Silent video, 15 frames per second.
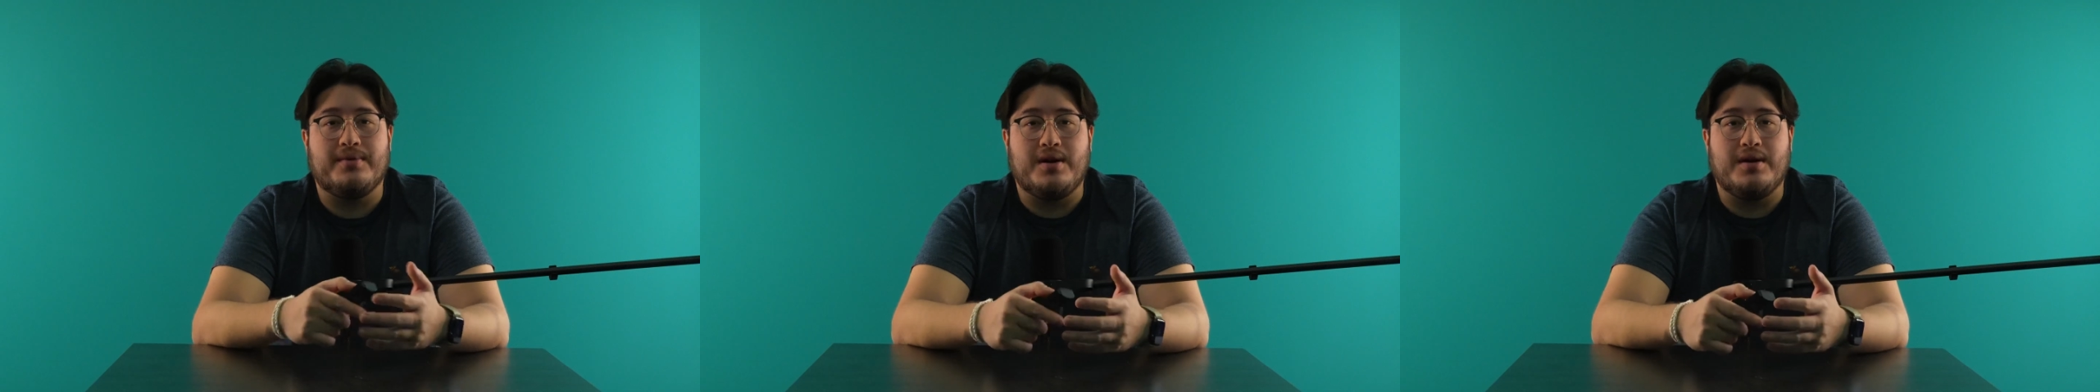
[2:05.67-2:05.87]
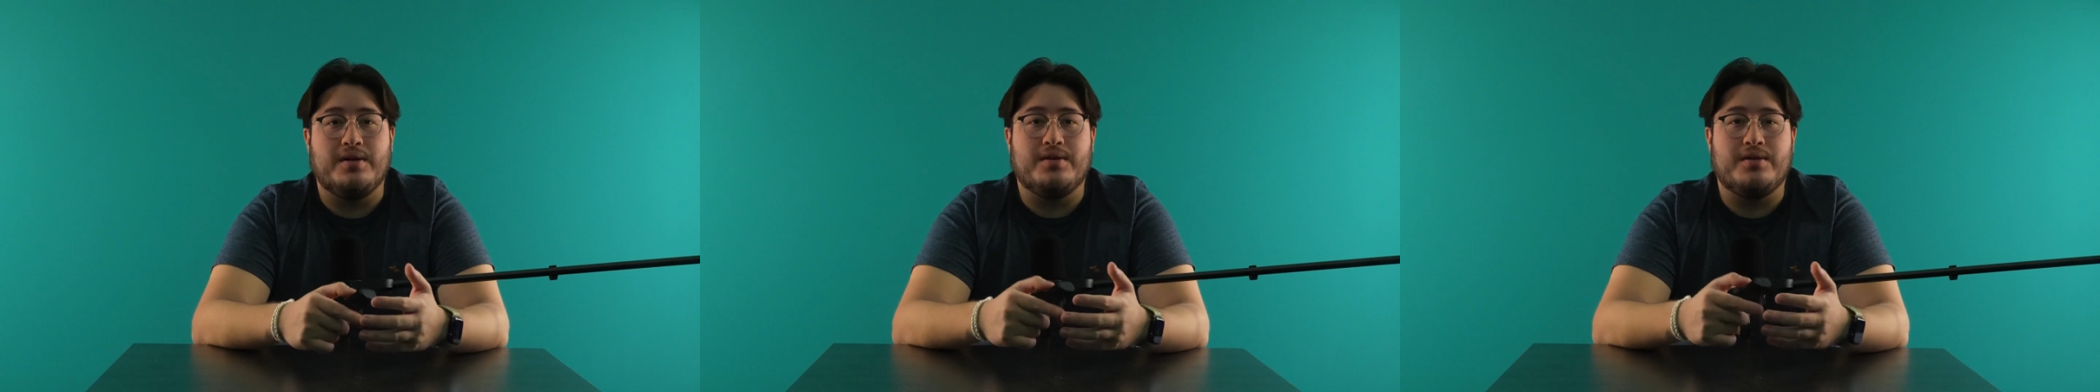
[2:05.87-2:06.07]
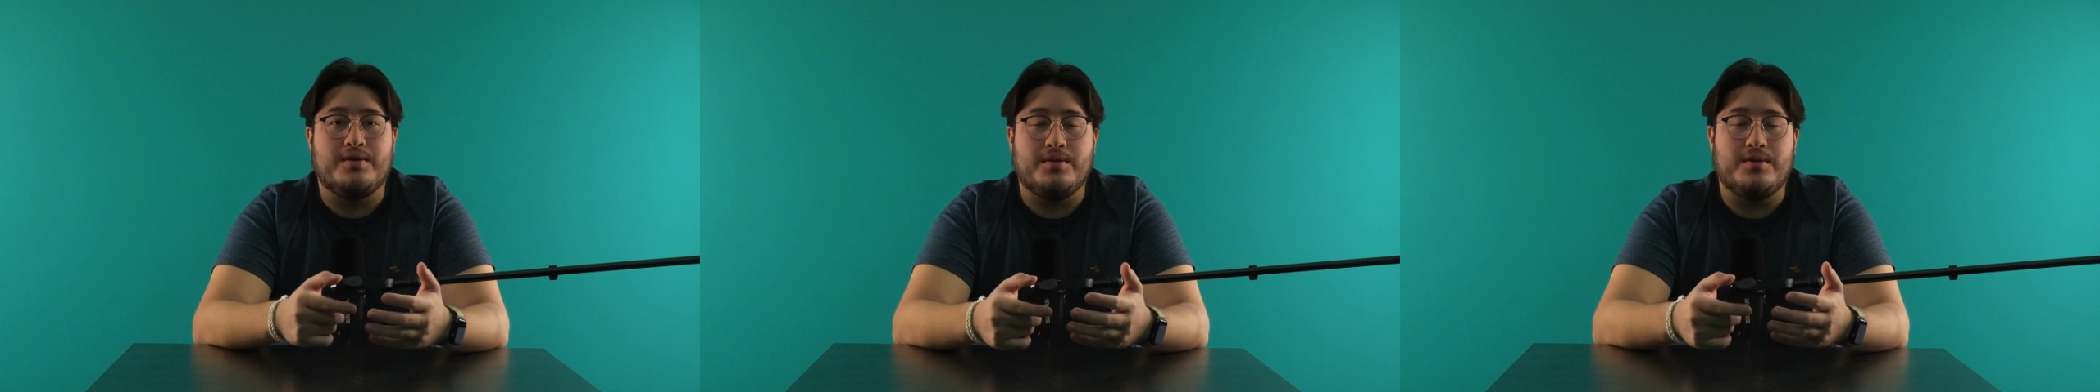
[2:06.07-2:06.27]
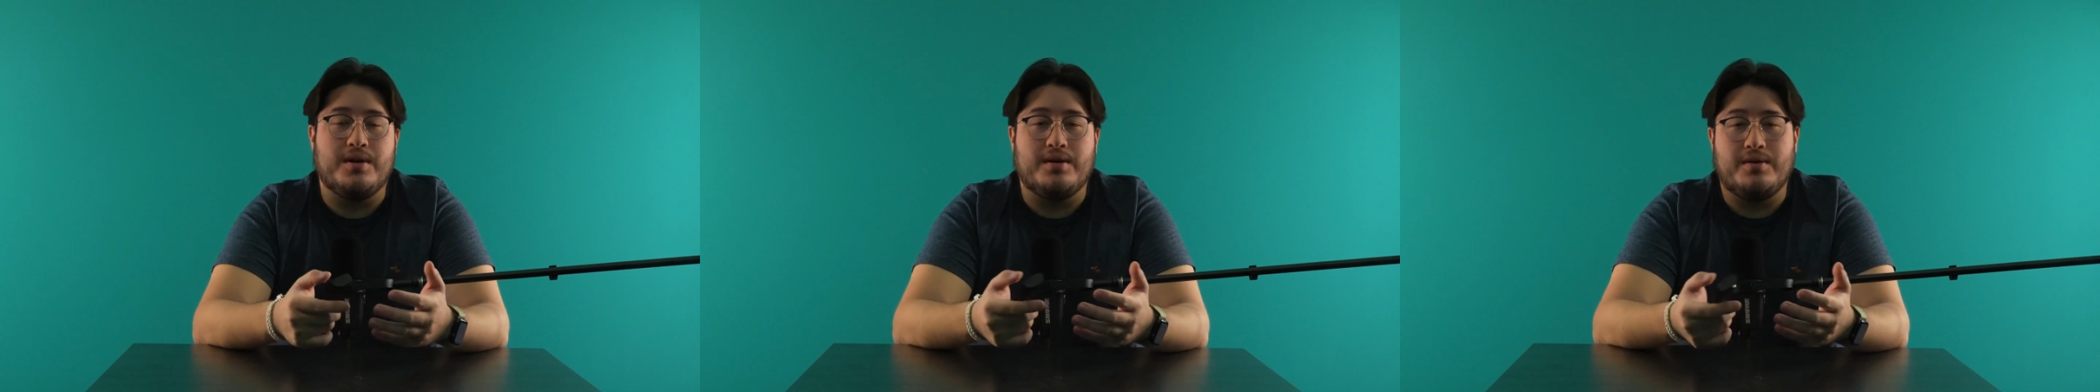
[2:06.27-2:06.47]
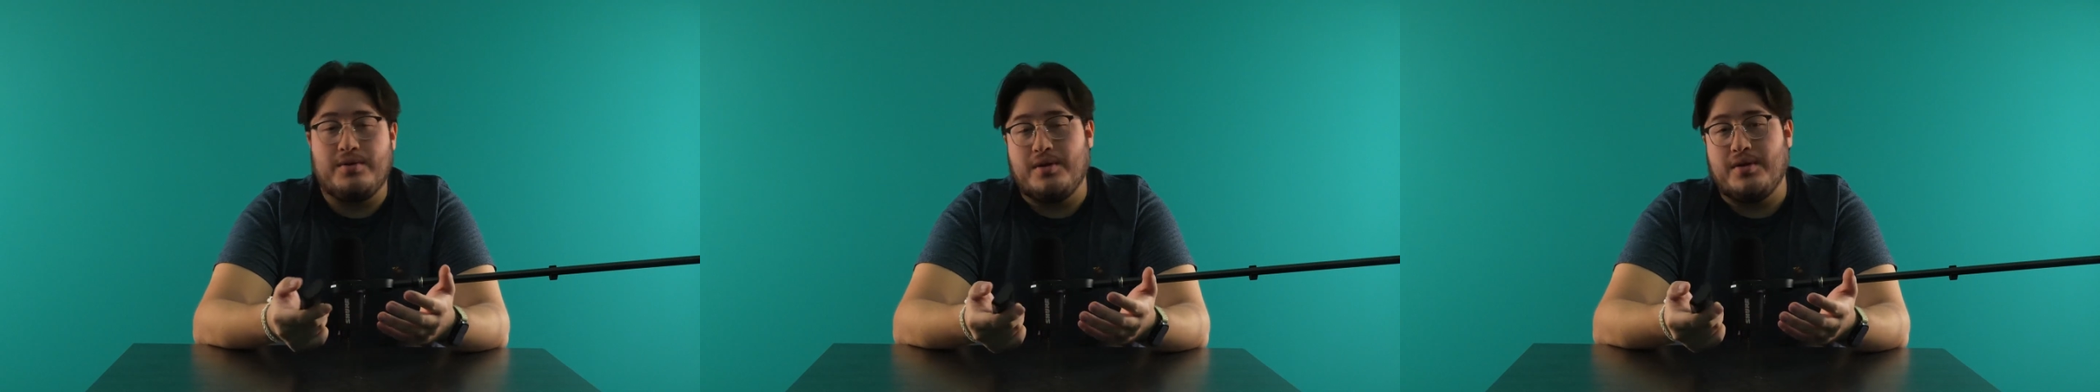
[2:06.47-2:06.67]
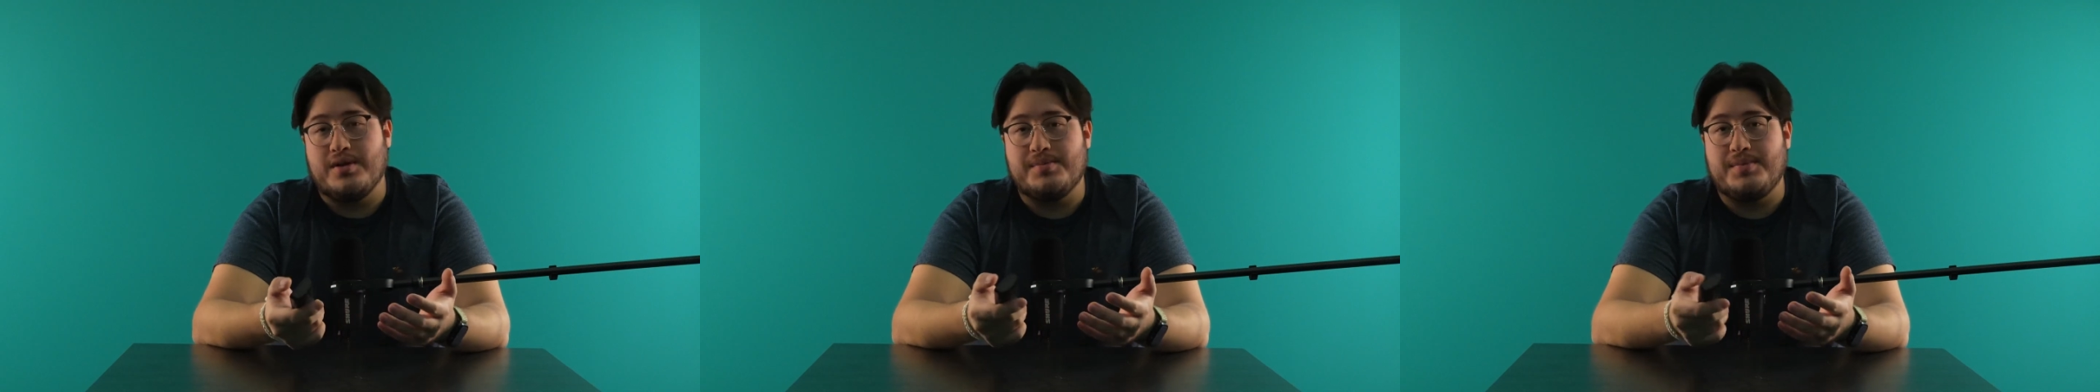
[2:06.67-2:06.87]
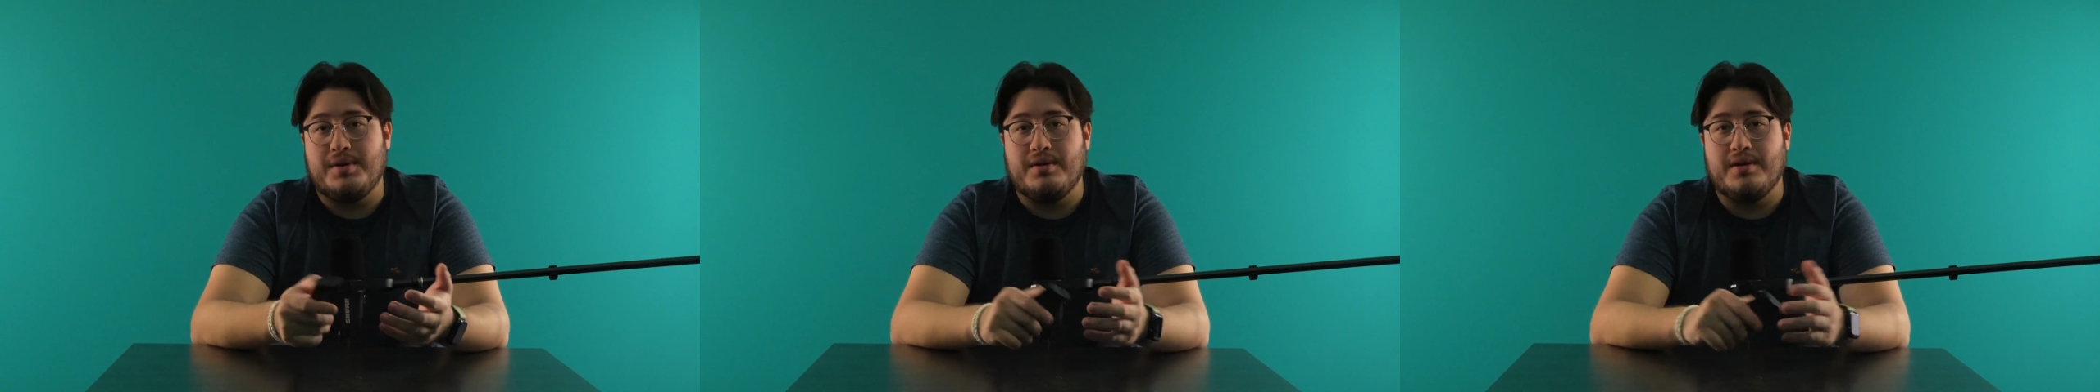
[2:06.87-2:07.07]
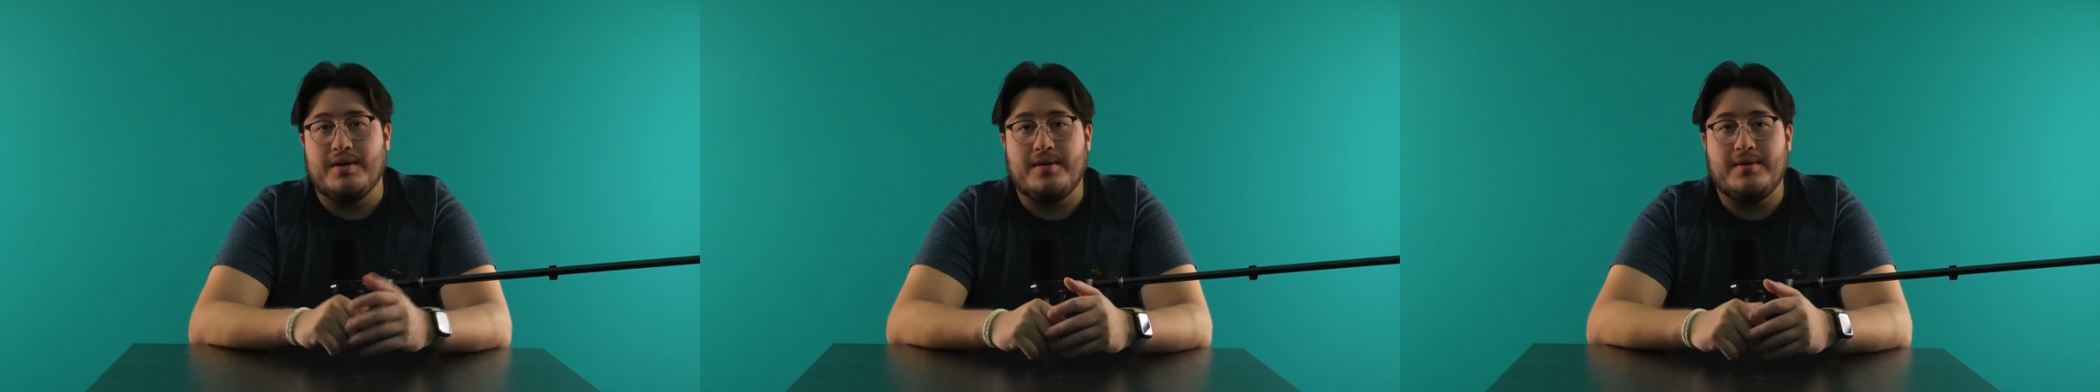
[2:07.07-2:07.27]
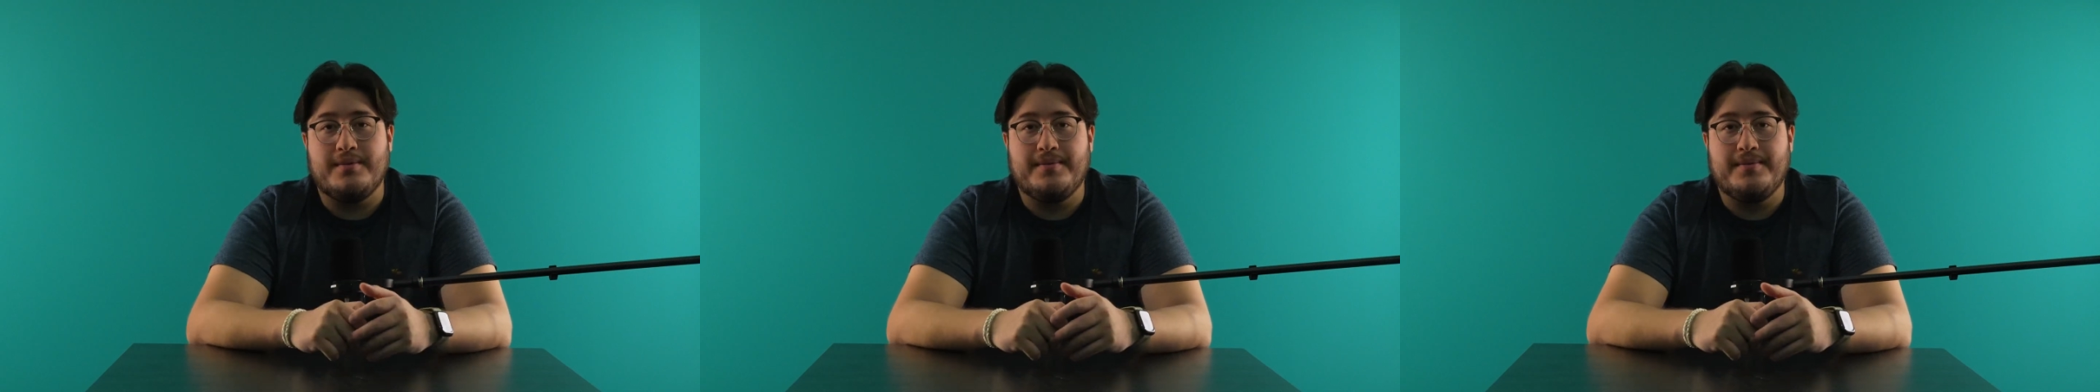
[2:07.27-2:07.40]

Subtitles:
gotten throughout this period.